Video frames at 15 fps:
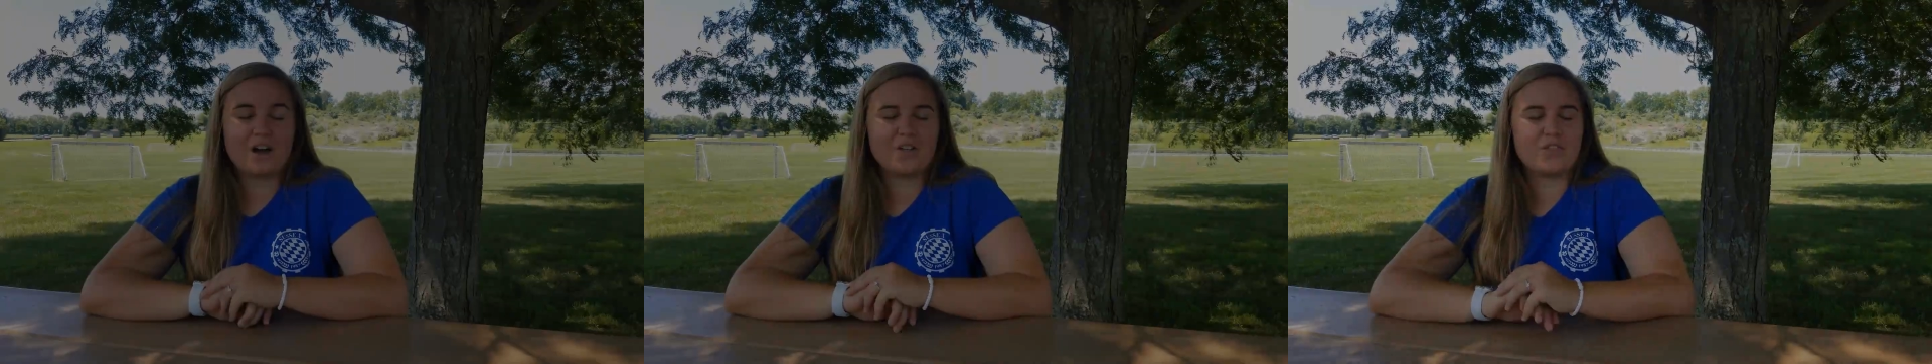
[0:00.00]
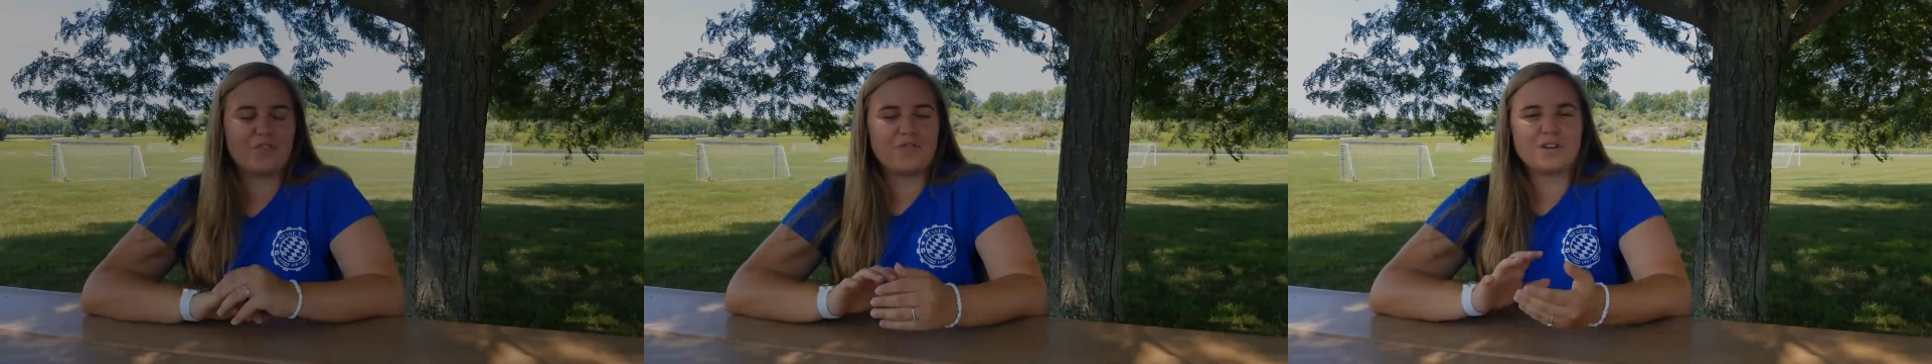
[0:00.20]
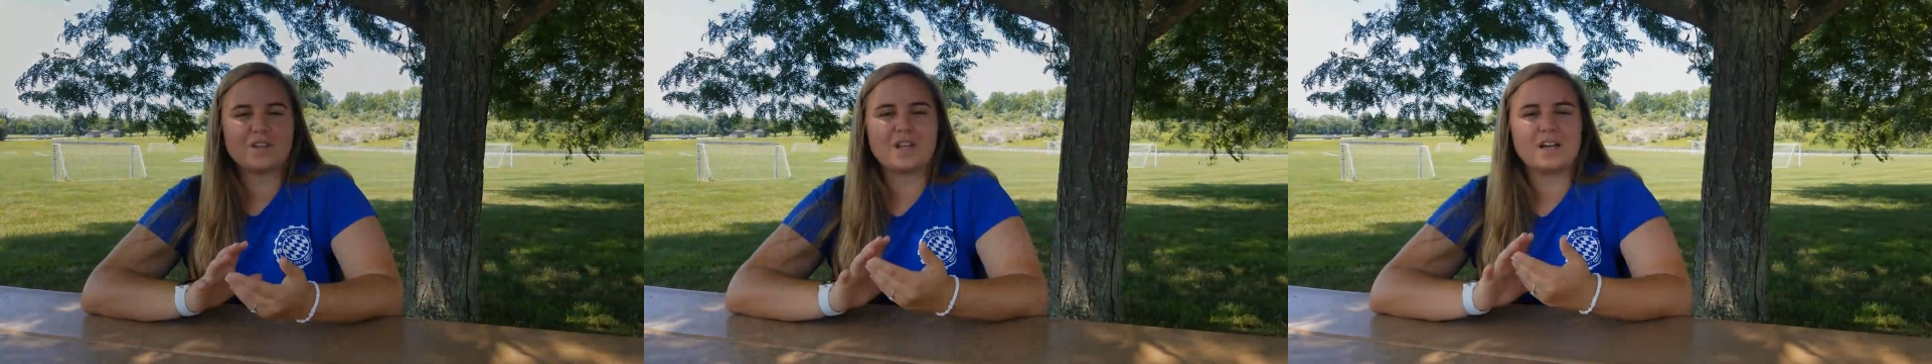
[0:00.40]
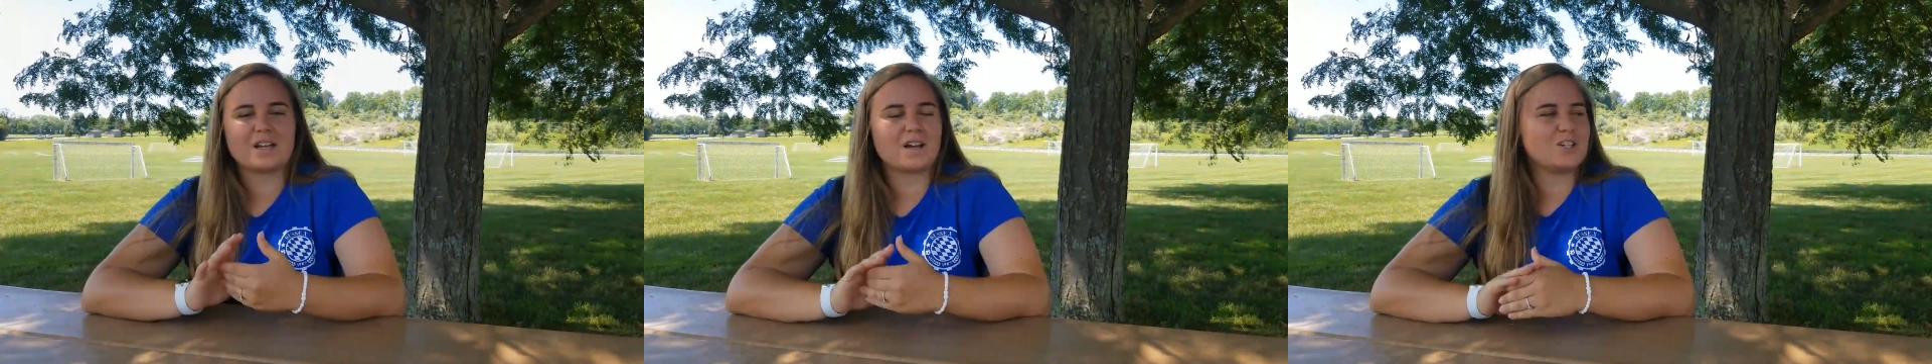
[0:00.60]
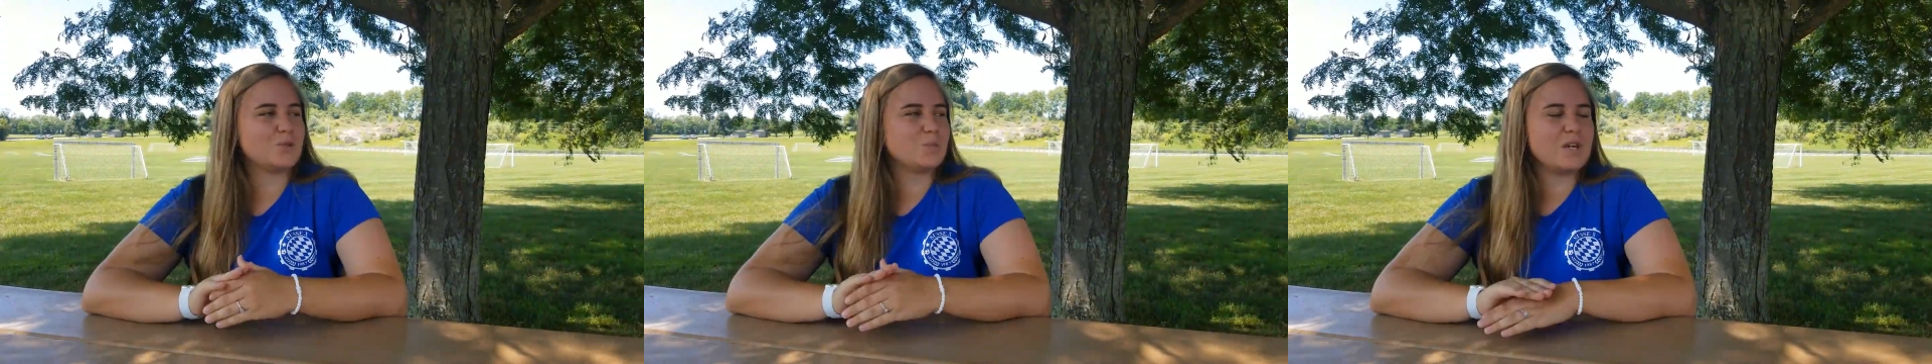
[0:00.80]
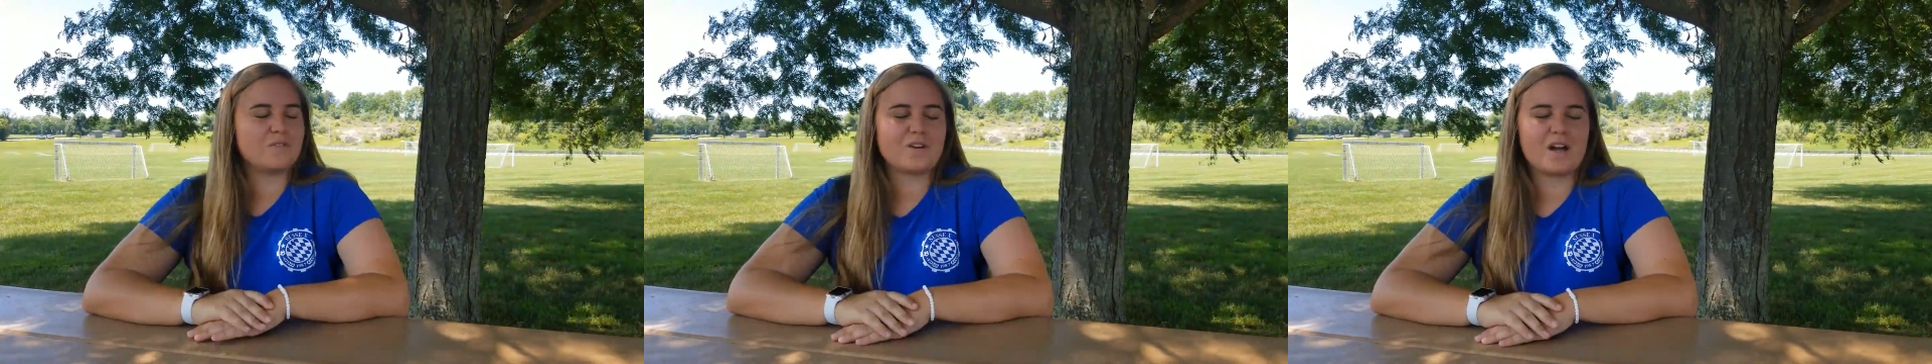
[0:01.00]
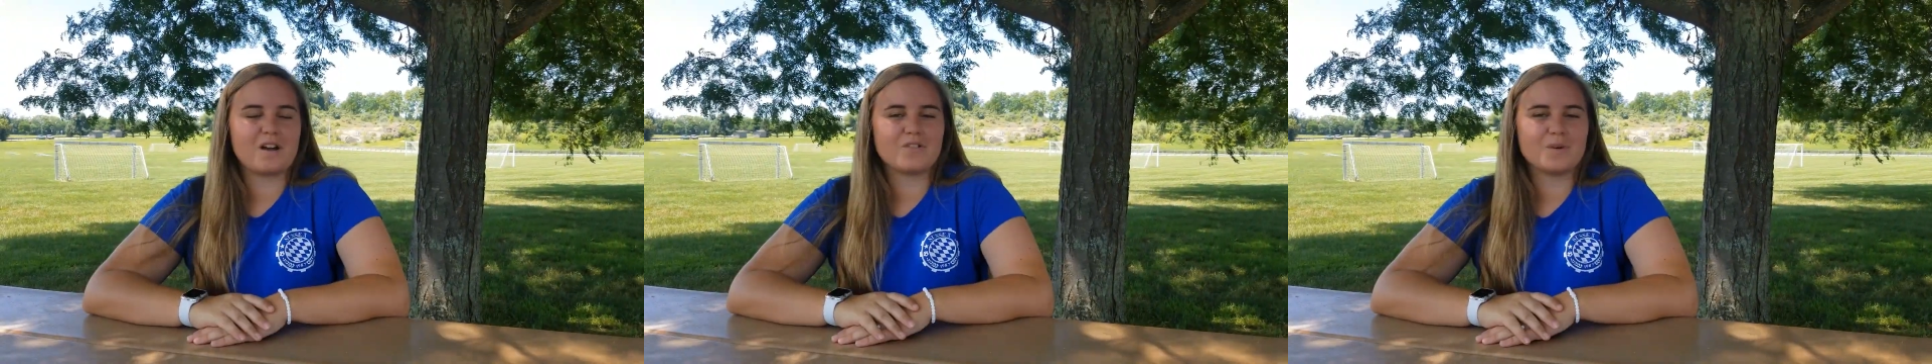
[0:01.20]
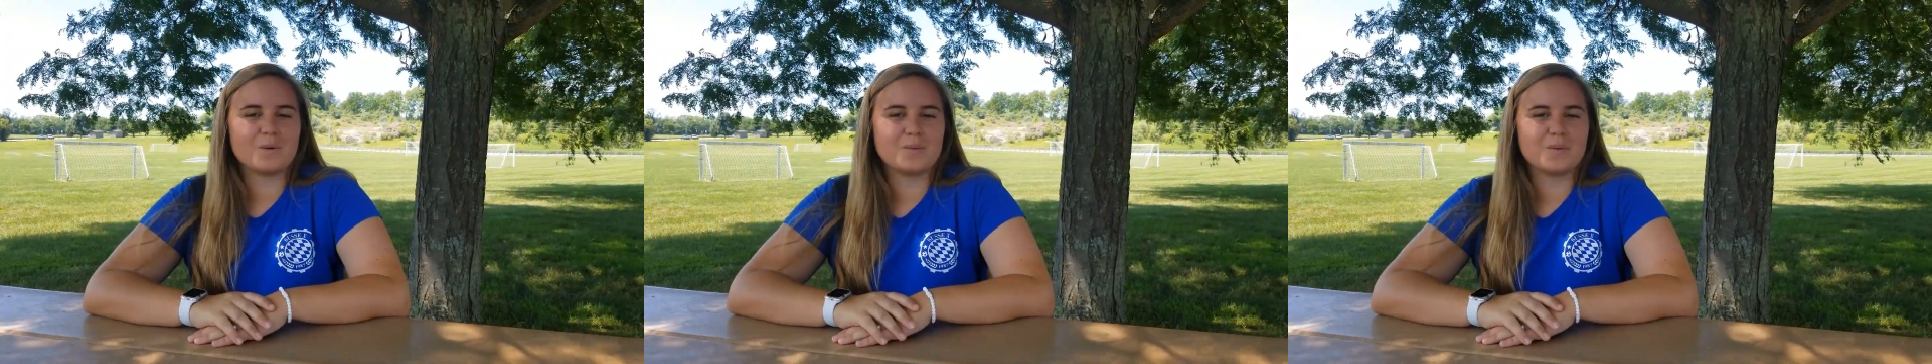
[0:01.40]
I feel like I speak for
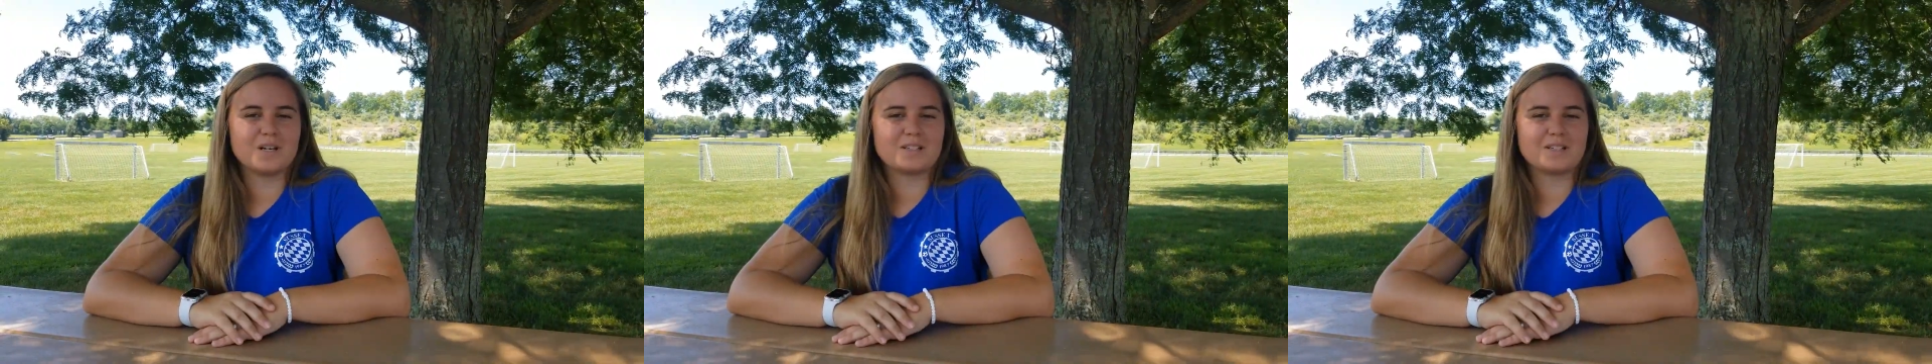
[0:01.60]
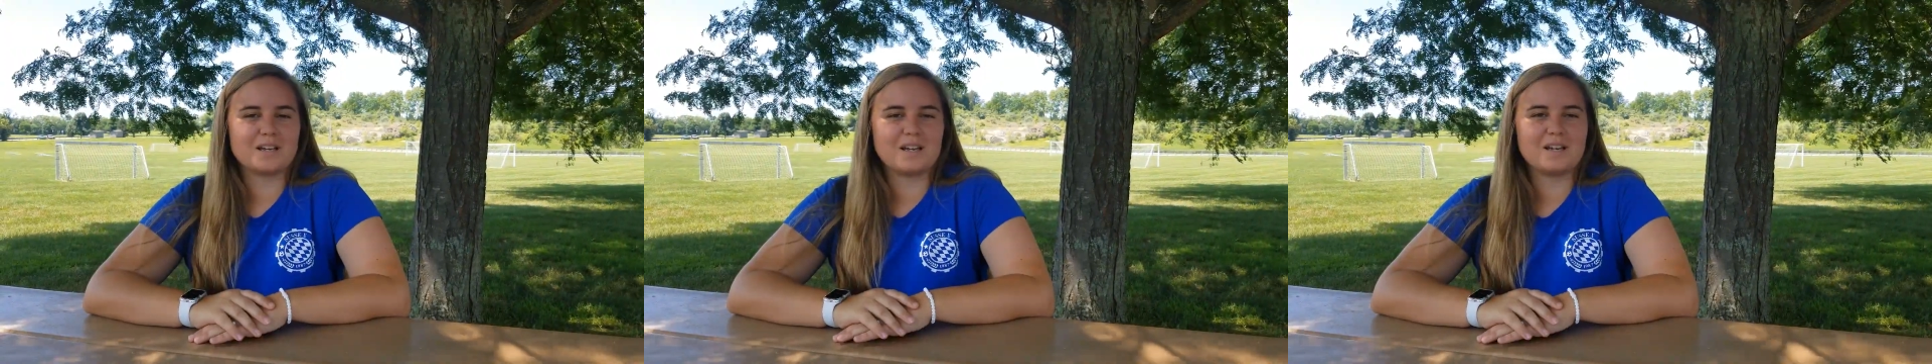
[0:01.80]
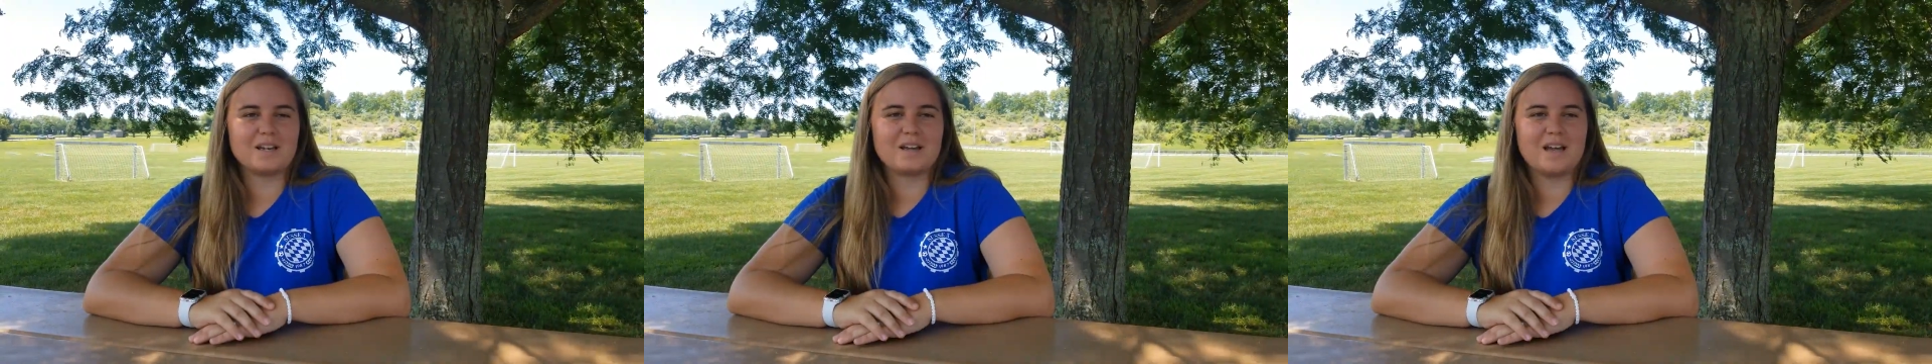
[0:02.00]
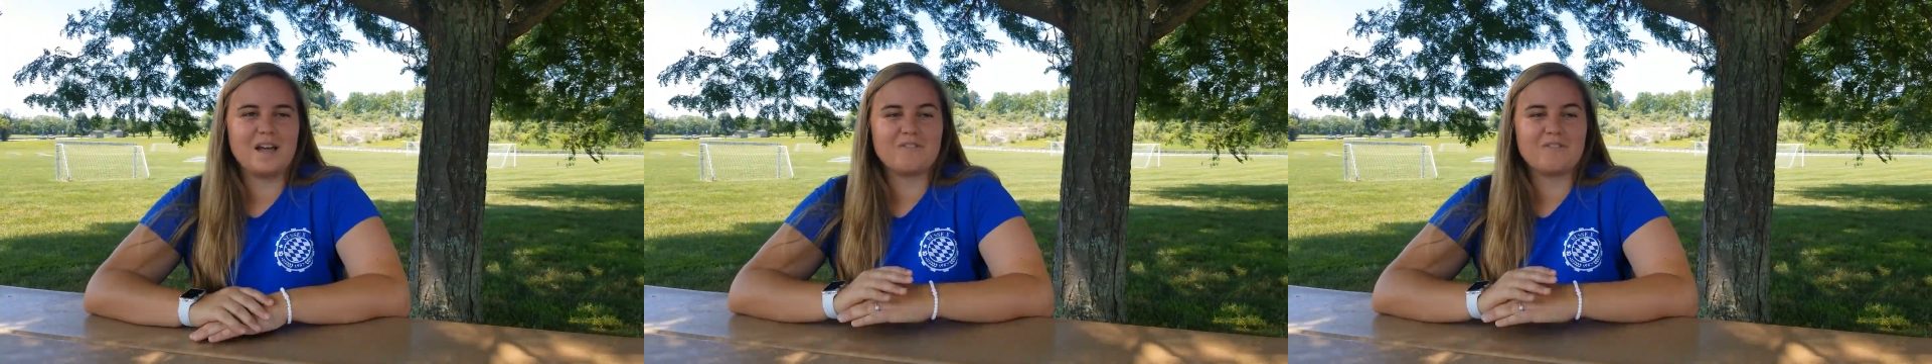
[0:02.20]
everyone when I say